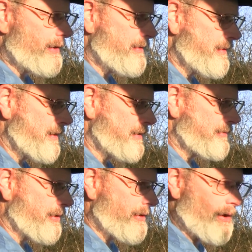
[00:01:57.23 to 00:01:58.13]
to then
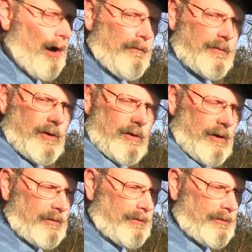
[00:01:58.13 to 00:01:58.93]
turn it off and turn it on,